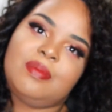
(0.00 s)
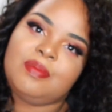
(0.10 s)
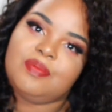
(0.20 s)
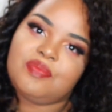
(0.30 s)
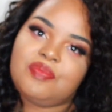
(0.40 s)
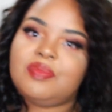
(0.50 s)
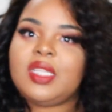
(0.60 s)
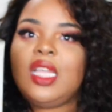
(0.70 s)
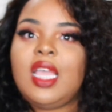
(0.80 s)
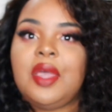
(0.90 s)
Hmm.
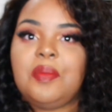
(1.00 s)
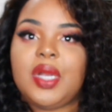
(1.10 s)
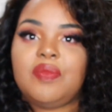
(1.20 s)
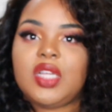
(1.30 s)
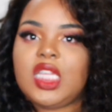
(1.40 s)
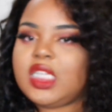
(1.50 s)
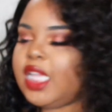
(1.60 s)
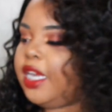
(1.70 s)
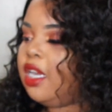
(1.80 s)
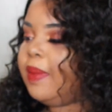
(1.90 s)
but I'm really
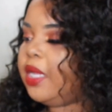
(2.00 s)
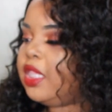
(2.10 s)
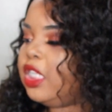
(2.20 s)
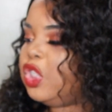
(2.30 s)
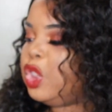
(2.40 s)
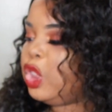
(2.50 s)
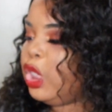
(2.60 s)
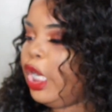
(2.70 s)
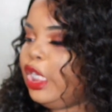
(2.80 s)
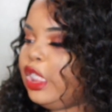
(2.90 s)
excited about this
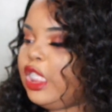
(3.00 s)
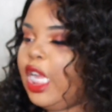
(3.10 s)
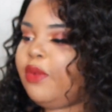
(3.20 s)
skirt.